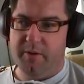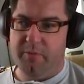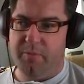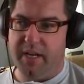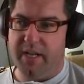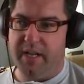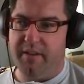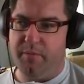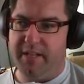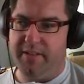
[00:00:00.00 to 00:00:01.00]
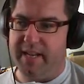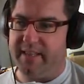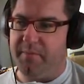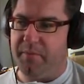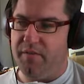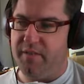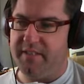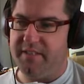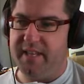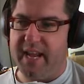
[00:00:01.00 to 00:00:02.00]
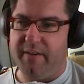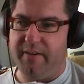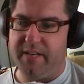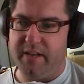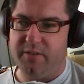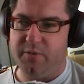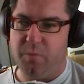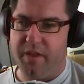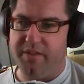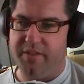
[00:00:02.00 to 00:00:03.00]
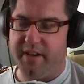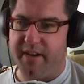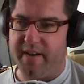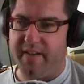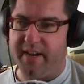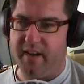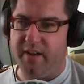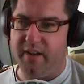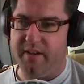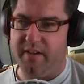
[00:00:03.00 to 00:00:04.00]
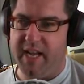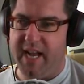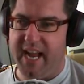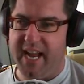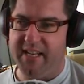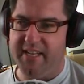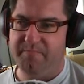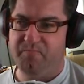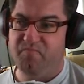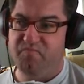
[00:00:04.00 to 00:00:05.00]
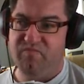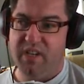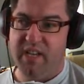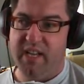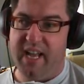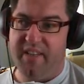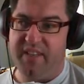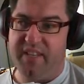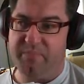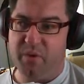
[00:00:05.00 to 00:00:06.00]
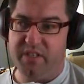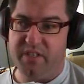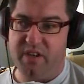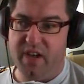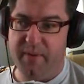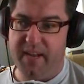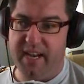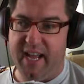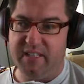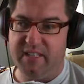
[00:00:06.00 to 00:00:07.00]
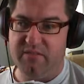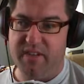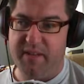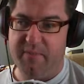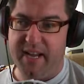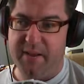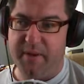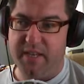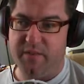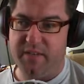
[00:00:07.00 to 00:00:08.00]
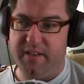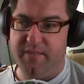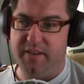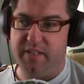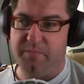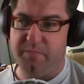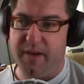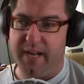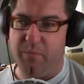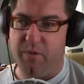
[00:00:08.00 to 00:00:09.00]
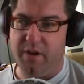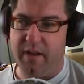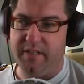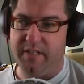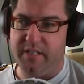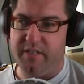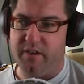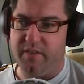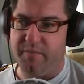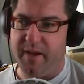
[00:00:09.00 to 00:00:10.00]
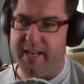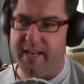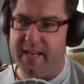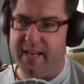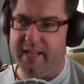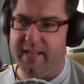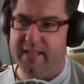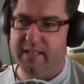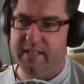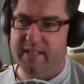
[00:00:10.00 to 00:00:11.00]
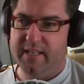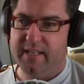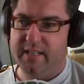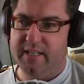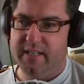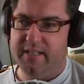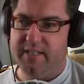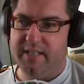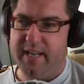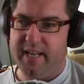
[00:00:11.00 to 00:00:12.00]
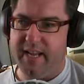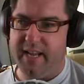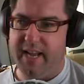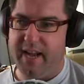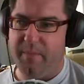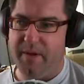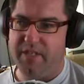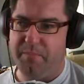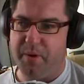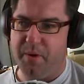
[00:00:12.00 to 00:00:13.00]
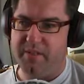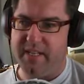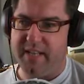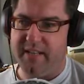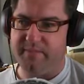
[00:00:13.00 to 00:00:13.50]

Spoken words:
but if we take them off, let's see how it goes with carrying a load. And at this point in time, it hasn't really made much of a difference, but we'll go over to this soft mud here and see how much it bogs down.